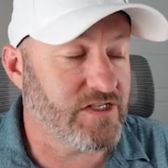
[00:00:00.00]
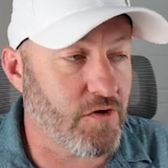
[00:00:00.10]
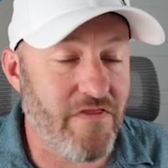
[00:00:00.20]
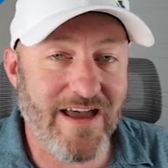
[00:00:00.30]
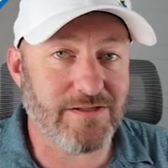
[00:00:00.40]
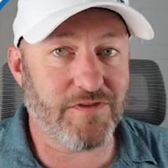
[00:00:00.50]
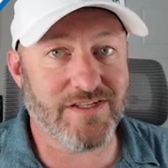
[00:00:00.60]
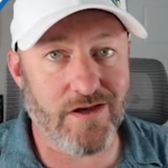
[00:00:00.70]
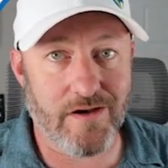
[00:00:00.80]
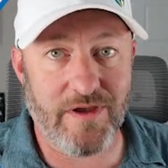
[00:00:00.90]
So that's what
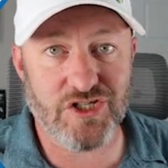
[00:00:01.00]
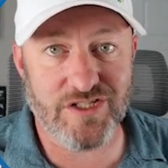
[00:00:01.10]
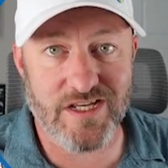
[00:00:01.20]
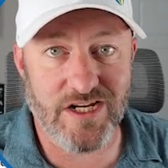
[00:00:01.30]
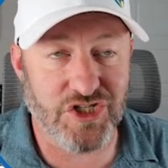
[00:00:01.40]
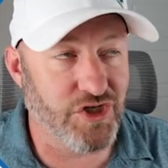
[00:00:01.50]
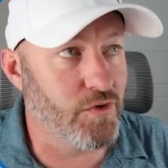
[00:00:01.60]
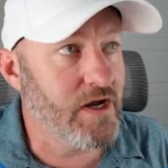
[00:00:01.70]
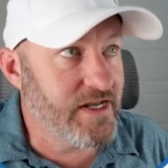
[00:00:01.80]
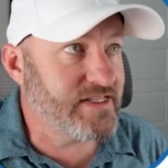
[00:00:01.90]
this automation is going to
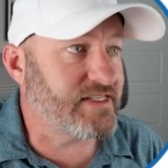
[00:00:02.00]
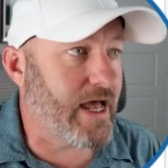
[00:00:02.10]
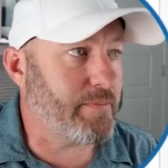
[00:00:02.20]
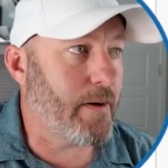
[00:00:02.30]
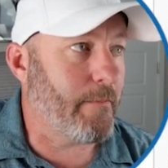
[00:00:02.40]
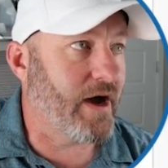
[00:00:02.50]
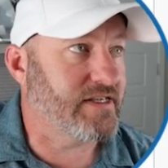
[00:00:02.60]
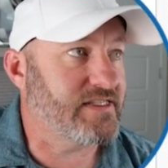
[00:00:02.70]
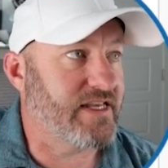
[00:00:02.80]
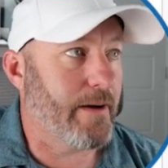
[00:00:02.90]
do step by
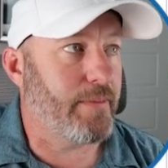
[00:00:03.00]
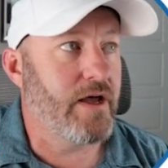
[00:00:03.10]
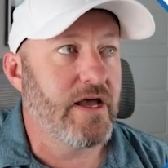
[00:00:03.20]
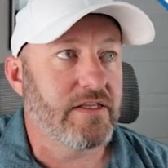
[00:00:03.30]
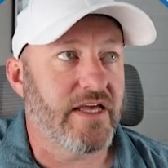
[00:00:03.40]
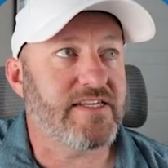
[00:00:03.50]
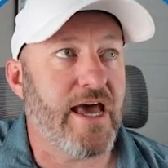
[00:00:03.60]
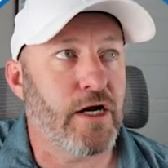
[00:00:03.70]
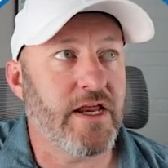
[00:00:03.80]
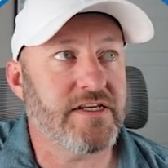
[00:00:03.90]
step. Let's
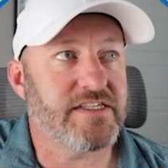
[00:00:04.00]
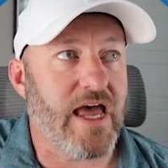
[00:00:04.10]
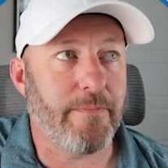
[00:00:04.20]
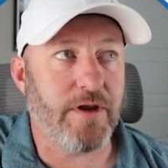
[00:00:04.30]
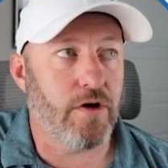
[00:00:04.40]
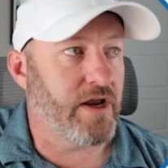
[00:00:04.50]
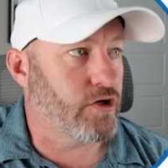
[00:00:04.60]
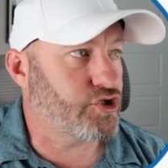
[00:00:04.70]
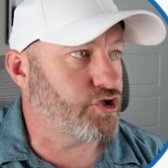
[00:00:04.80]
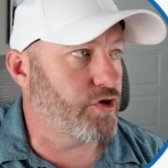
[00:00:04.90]
head on into Zapier and
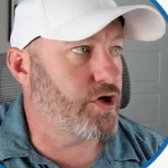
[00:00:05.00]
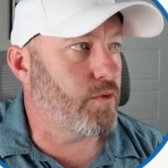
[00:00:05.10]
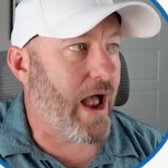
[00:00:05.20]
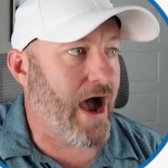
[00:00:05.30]
I'll show you